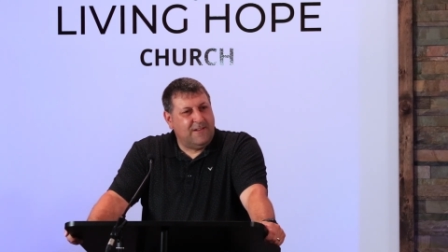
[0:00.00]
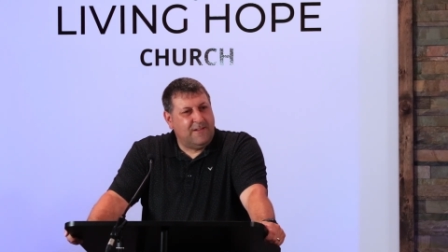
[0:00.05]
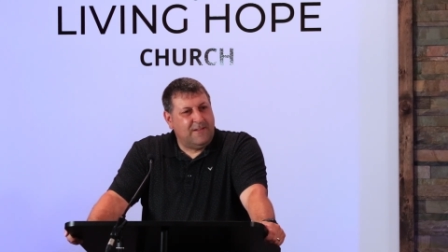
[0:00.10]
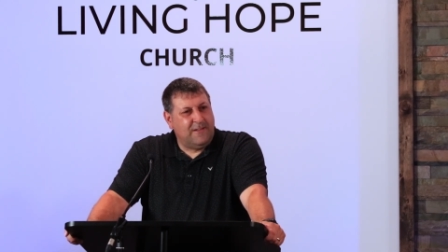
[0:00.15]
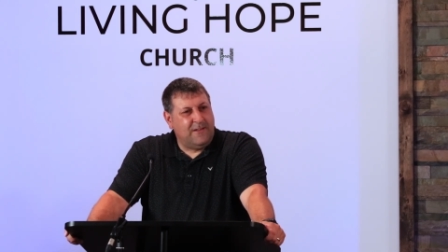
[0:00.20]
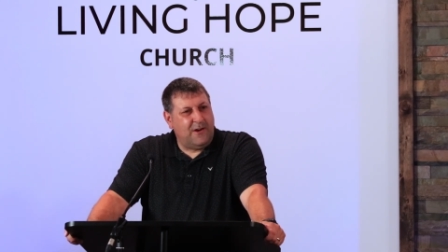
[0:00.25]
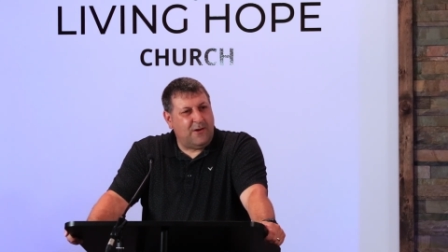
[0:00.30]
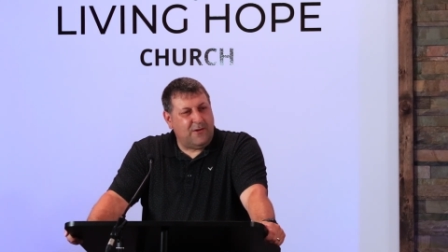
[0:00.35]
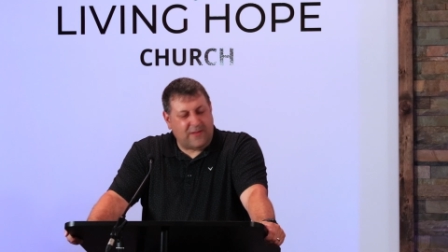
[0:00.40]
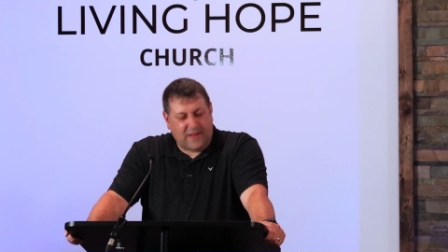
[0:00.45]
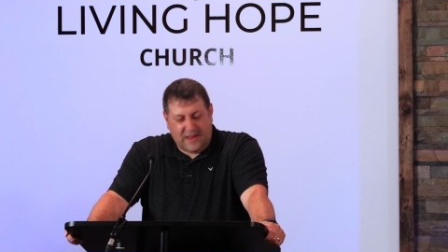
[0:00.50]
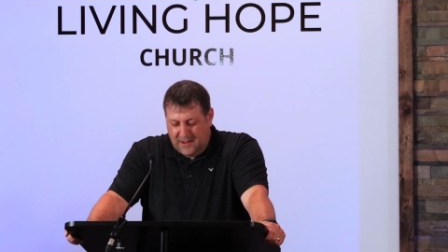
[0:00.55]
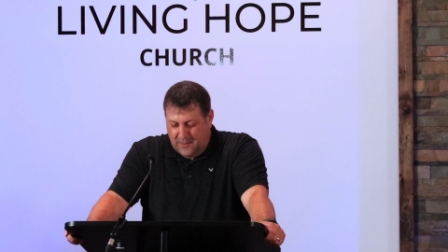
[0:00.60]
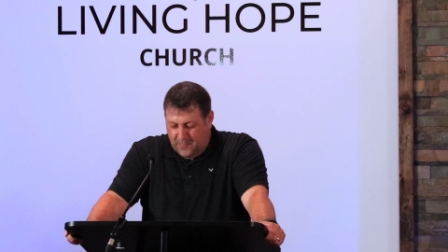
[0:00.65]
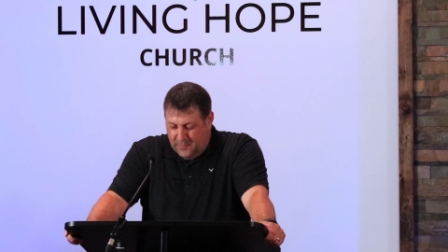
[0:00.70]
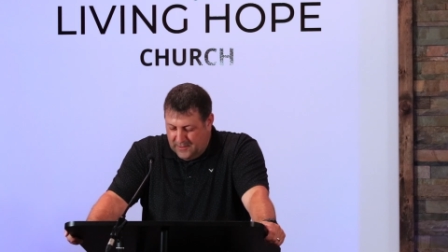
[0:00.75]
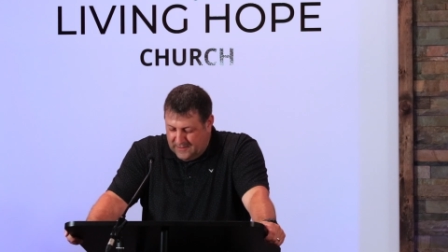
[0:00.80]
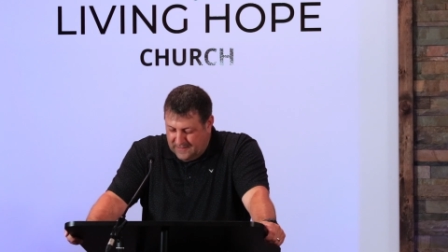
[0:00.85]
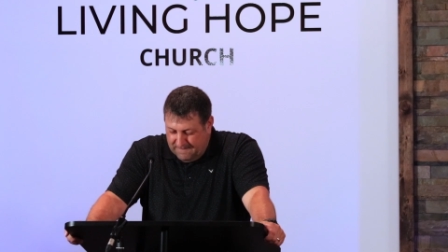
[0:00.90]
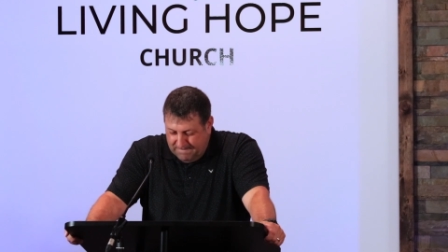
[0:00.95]
You know, that He
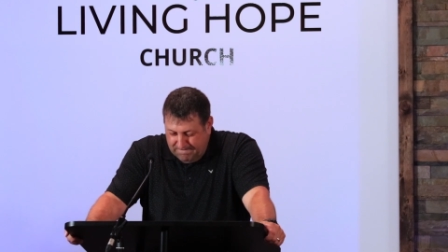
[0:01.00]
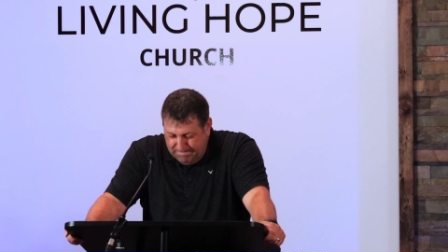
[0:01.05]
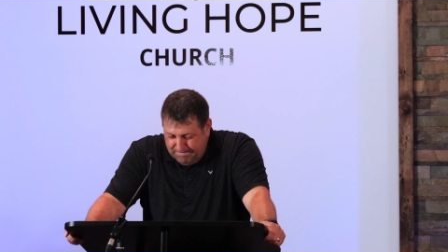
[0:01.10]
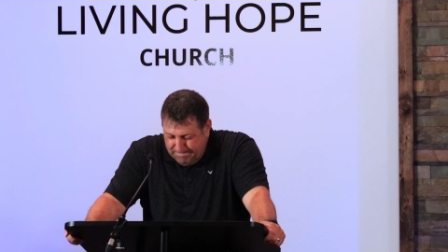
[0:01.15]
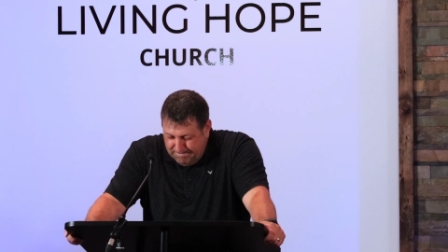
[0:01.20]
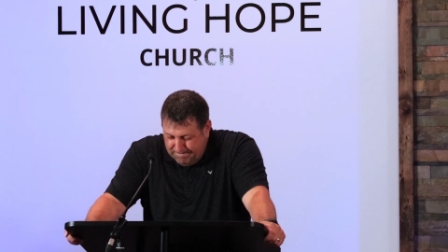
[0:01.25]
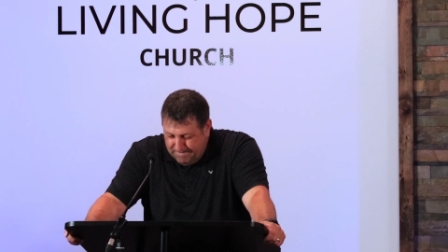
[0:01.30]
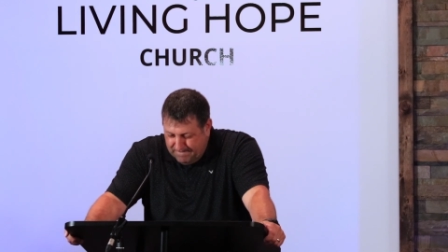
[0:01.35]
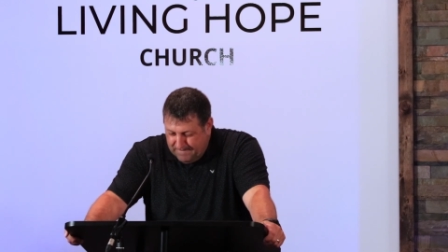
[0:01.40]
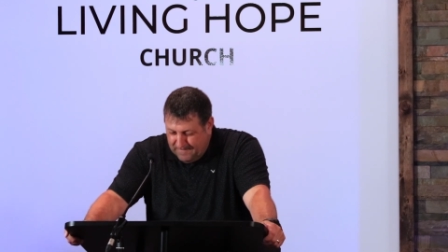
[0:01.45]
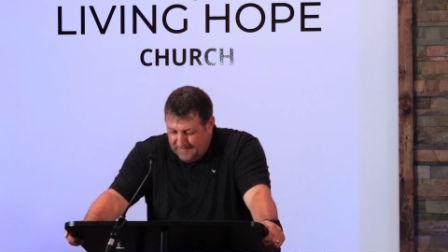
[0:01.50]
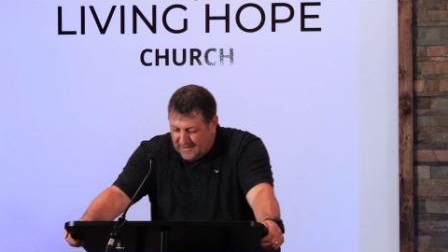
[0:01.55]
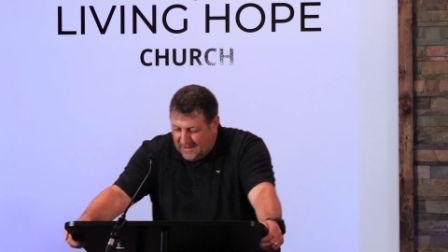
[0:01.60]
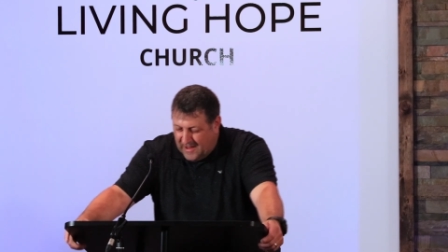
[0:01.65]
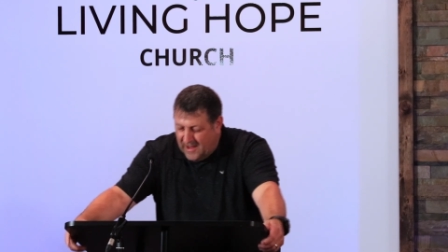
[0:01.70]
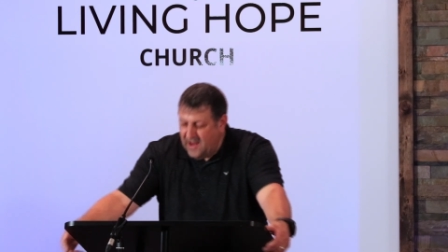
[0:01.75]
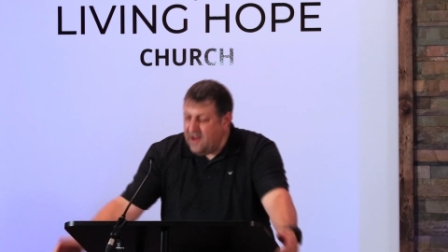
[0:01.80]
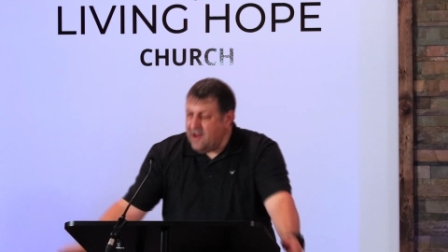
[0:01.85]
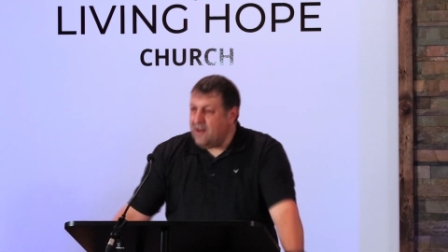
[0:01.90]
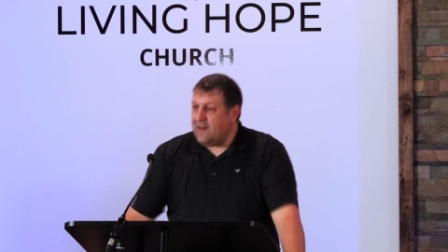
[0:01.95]
would
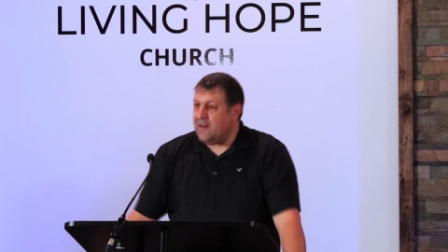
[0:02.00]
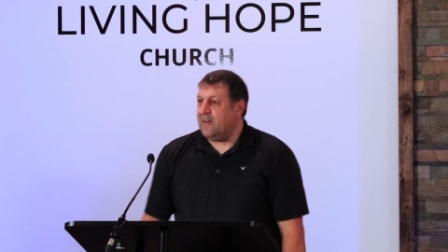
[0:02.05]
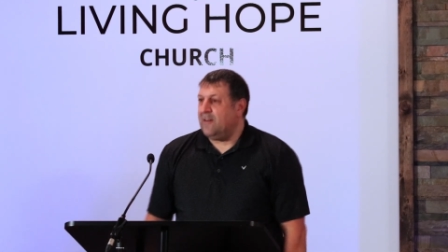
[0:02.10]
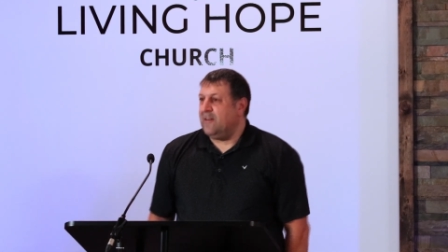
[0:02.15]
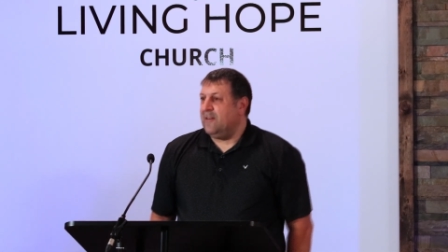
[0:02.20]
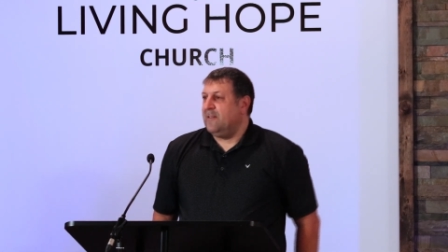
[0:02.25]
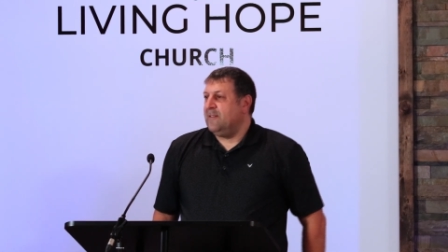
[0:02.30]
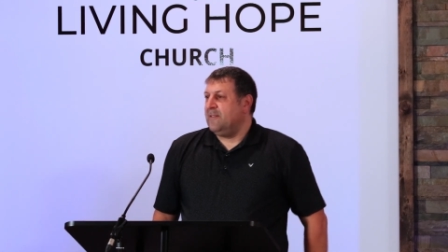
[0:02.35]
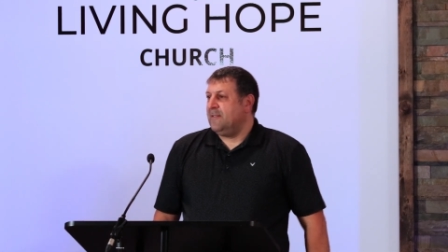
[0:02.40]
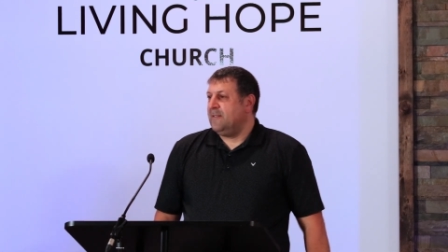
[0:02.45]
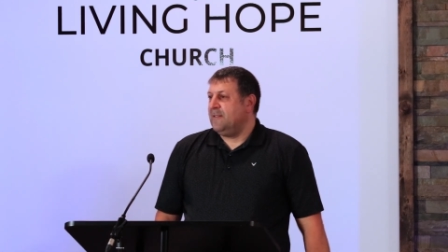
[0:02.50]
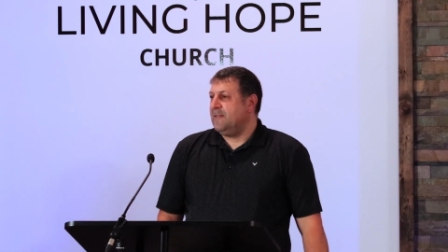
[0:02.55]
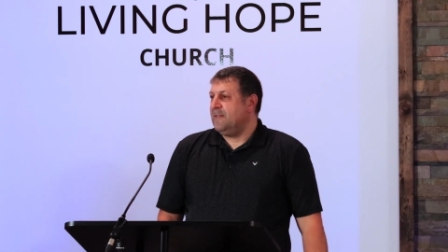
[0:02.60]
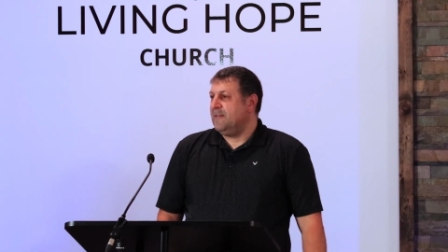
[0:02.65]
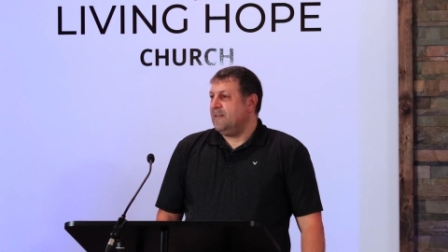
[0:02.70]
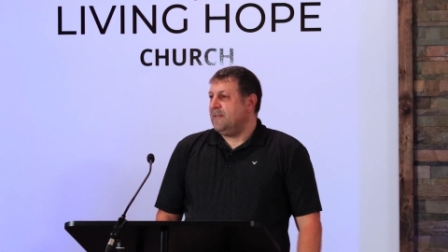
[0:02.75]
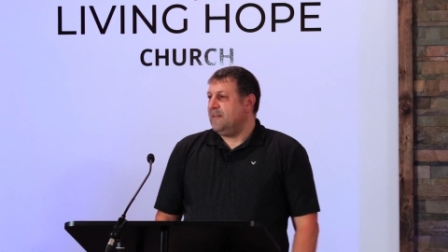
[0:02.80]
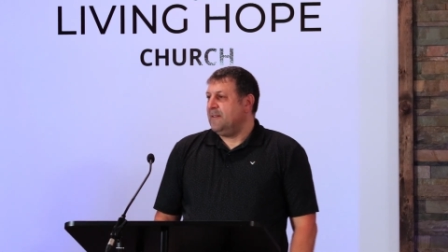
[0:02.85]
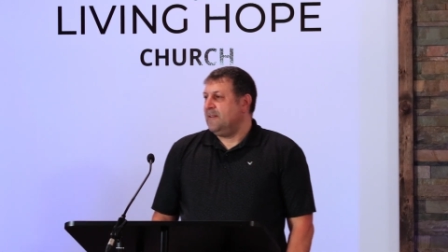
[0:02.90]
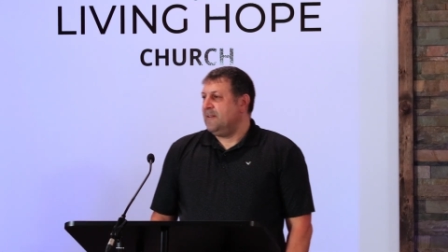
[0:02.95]
care
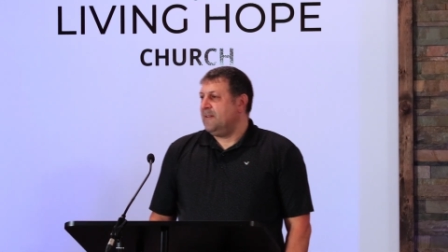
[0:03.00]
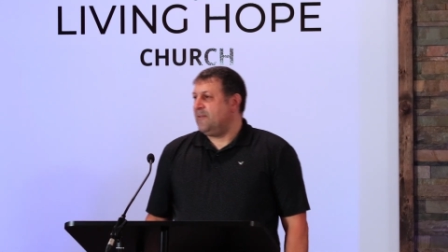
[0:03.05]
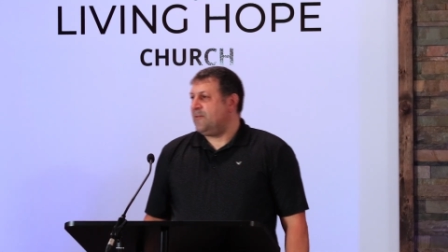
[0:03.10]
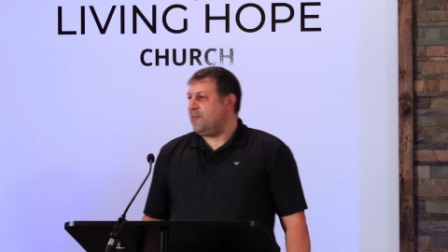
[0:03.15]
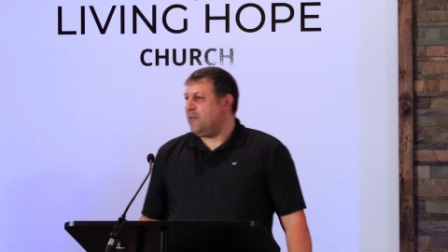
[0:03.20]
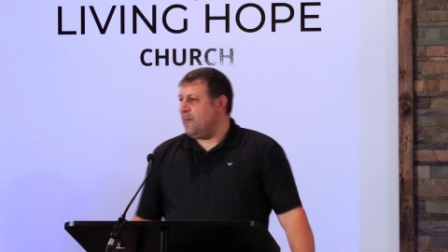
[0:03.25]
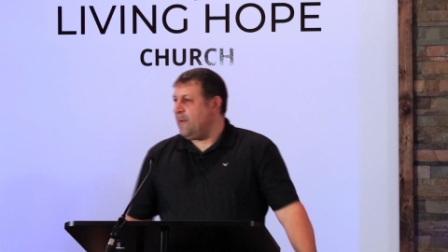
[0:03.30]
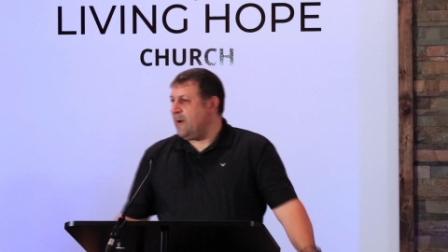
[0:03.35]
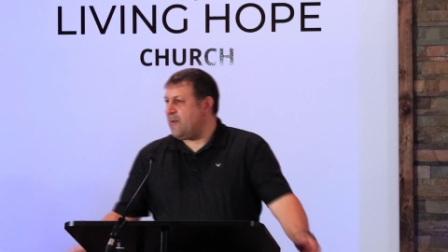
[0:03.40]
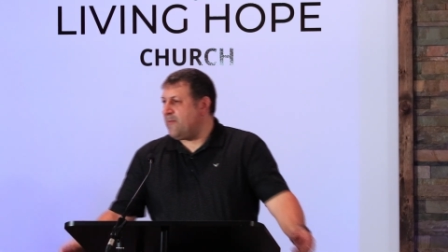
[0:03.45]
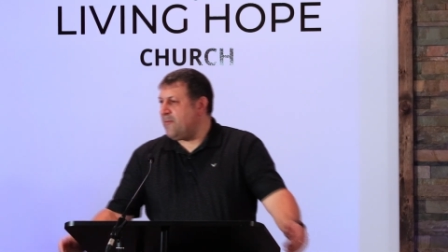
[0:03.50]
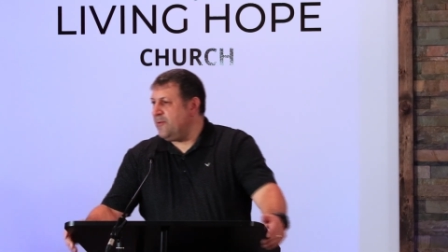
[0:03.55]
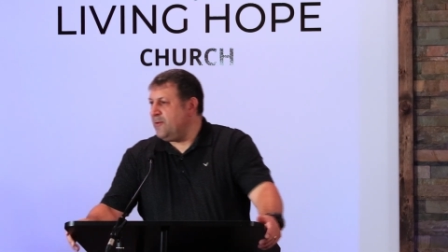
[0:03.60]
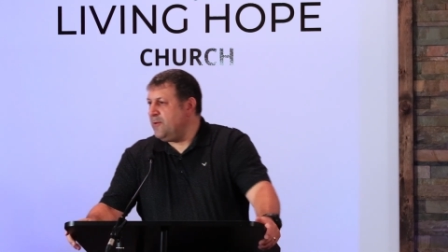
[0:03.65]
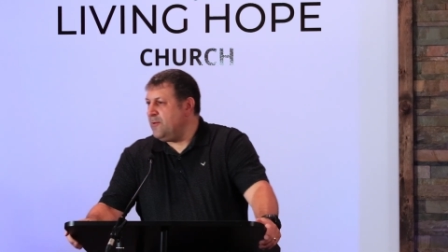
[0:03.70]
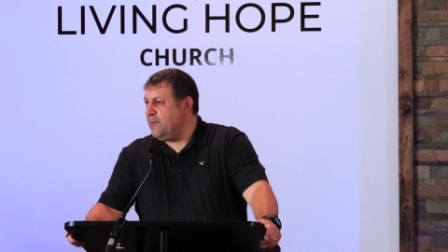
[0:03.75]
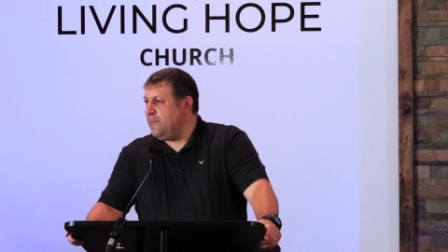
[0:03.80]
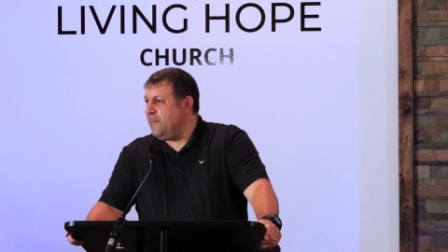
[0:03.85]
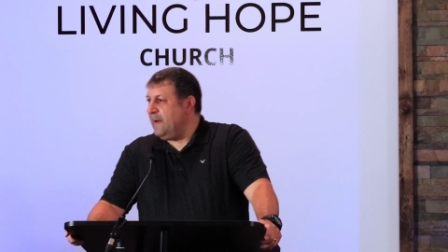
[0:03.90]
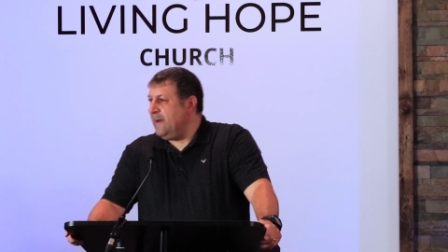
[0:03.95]
so much for
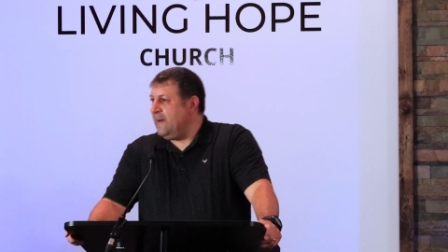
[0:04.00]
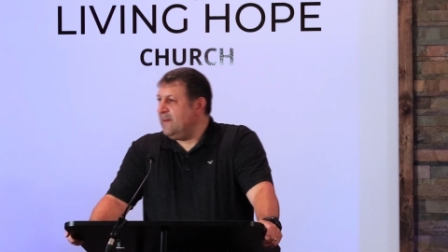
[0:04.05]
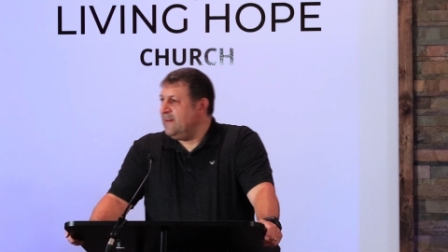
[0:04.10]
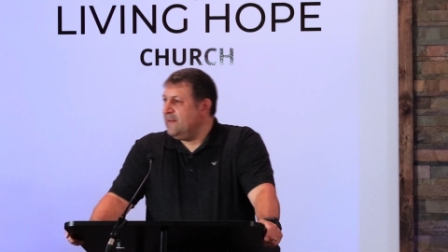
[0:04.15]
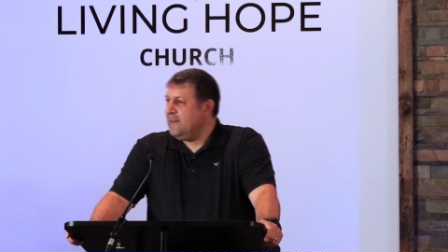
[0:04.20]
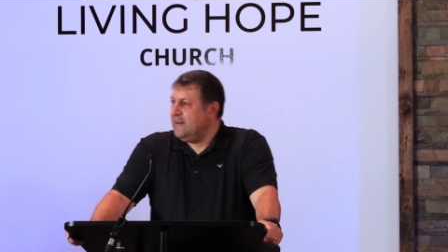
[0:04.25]
you and me.